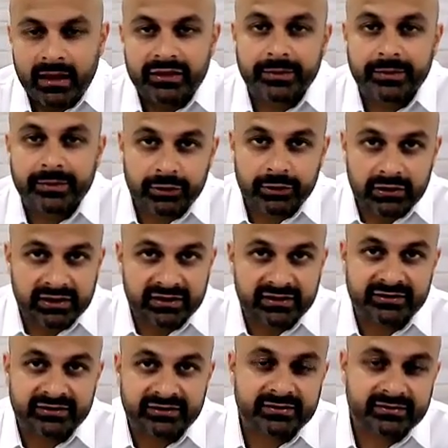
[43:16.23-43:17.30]
The pearl in
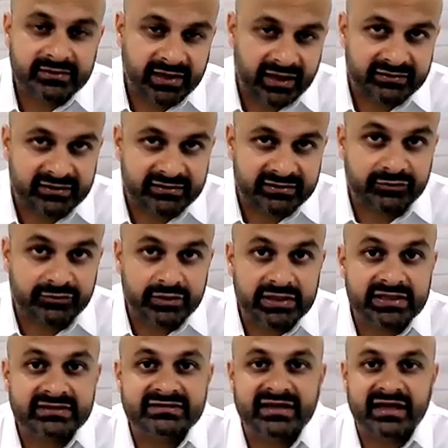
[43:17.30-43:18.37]
these cases is really
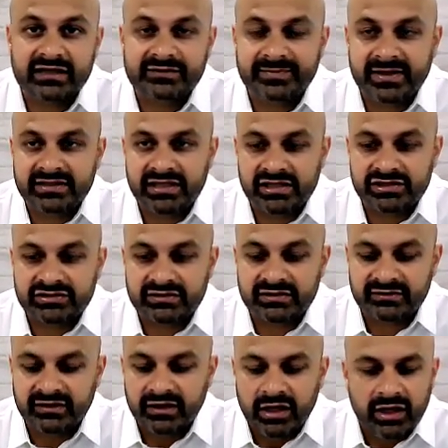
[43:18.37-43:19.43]
to set
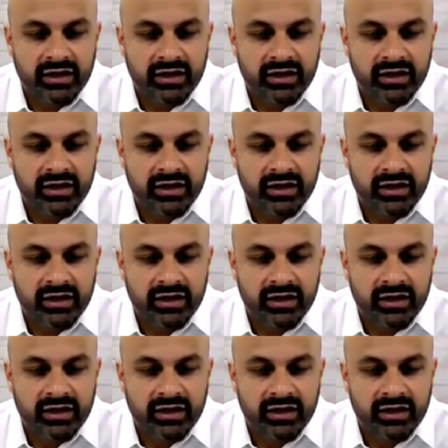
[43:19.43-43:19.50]
expectations